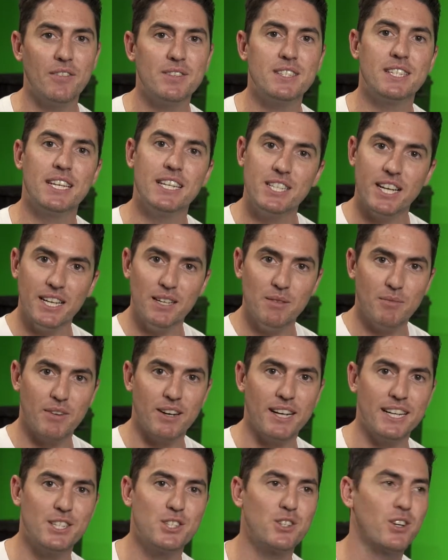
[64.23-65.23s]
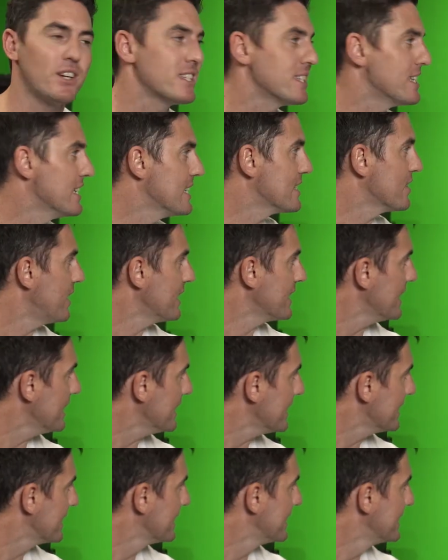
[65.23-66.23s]
CJ, my trusty
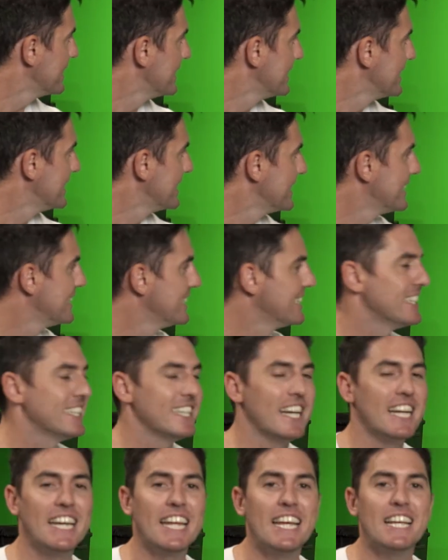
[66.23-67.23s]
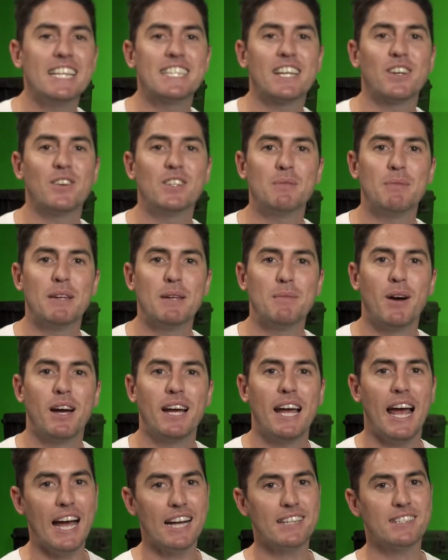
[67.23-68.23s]
sidekick. And he's going to be
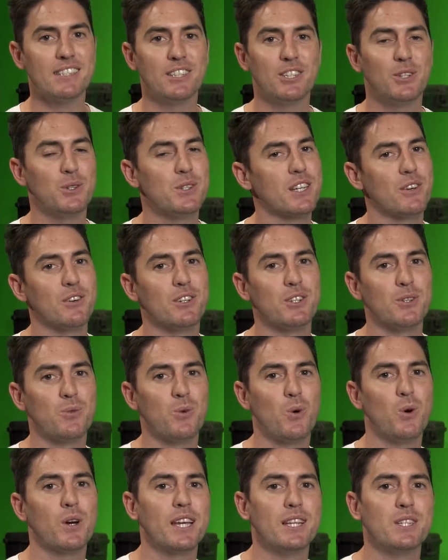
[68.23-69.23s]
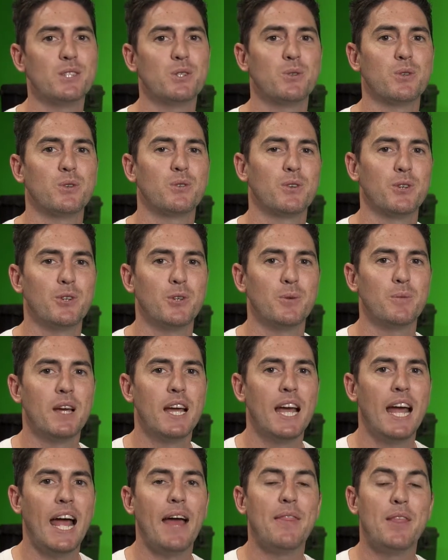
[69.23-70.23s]
my actor who is going to walk into a room
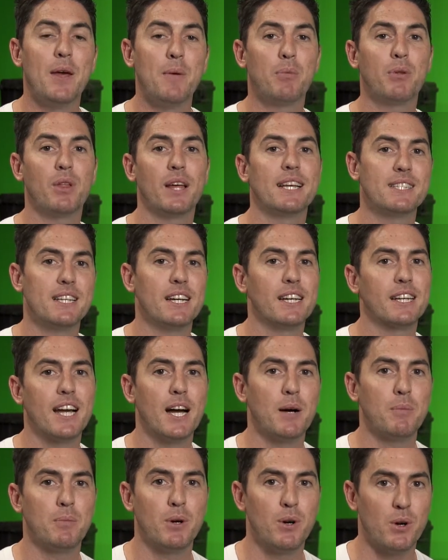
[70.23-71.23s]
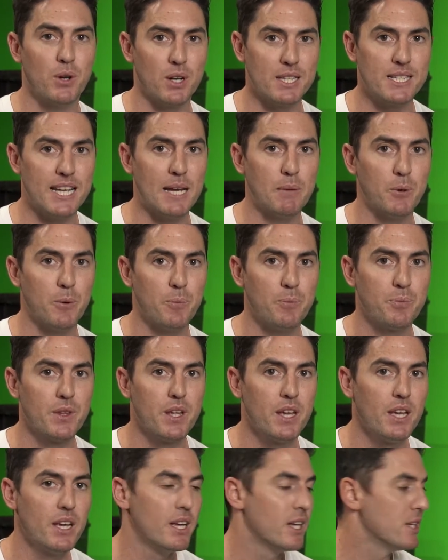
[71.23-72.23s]
and then place a cup on a table.
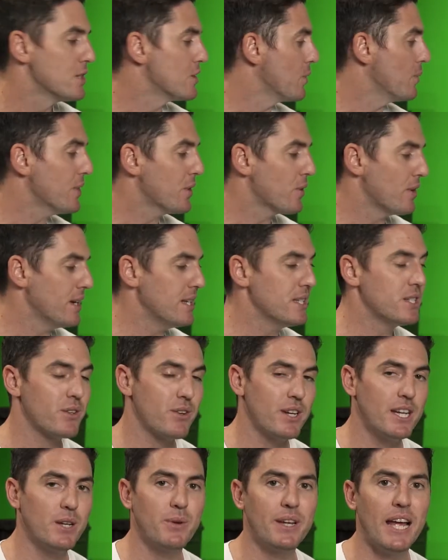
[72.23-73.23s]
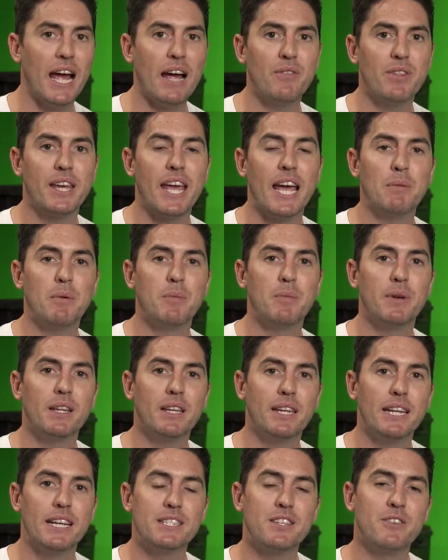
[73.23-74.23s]
So with green screen, we have the
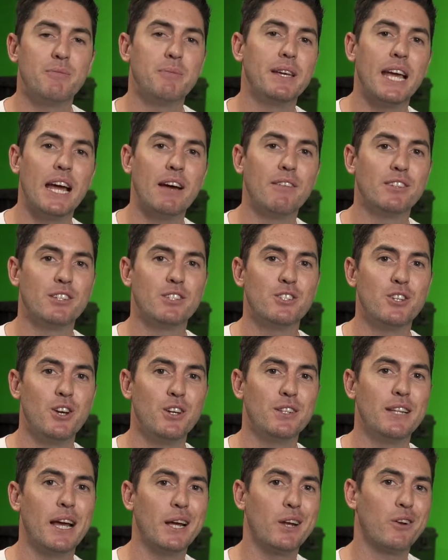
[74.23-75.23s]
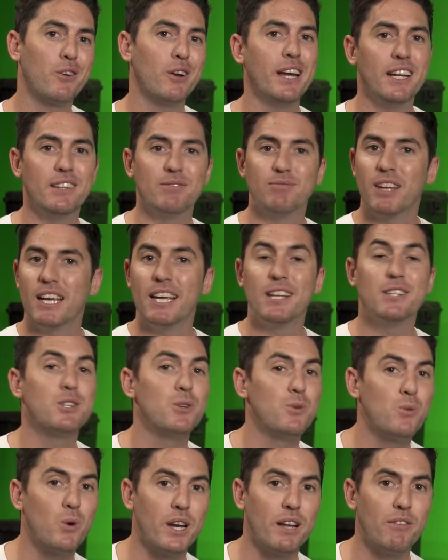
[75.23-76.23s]
capabilities of being able to turn that green
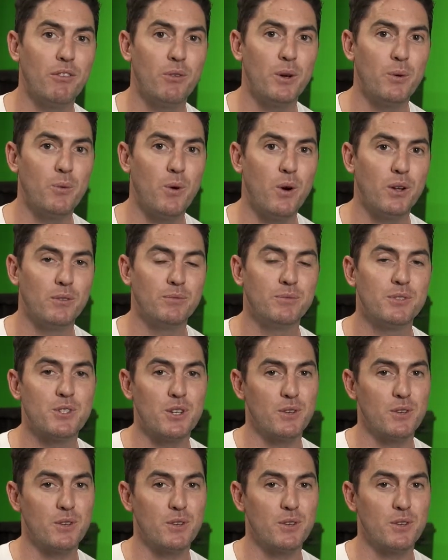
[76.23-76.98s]
into whatever we want.